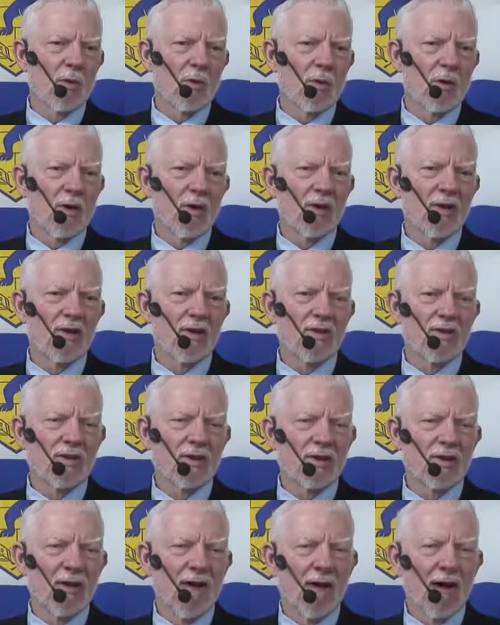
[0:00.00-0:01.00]
What is the
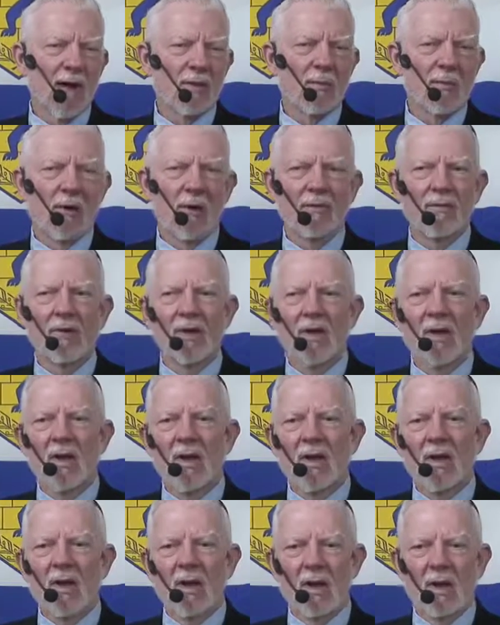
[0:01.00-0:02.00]
time of
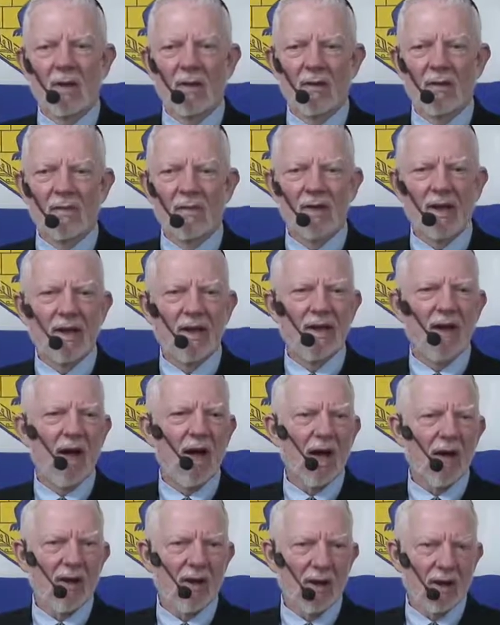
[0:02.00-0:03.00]
of
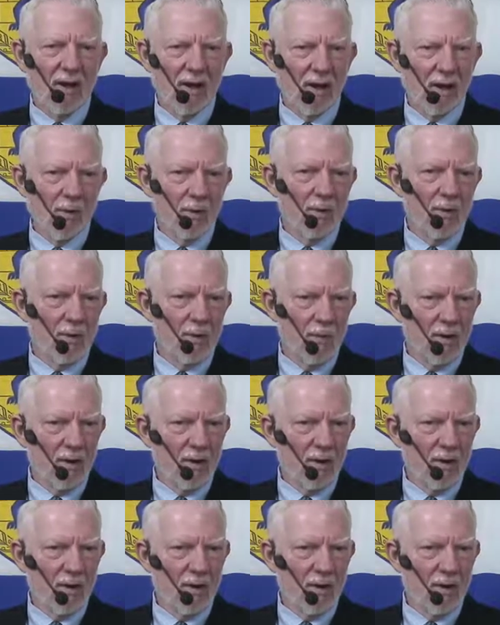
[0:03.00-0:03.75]
Niddah in a woman?